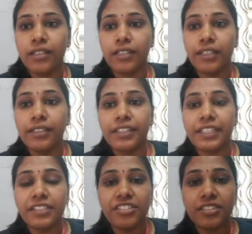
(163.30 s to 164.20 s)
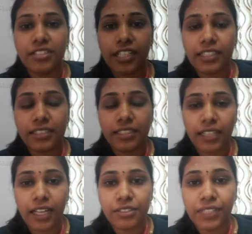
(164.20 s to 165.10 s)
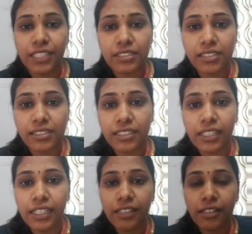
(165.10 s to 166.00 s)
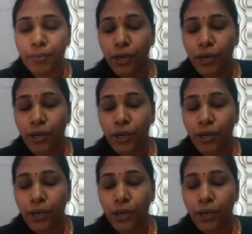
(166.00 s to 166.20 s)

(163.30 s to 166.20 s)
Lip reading: Then retention strategies, as we discussed earlier,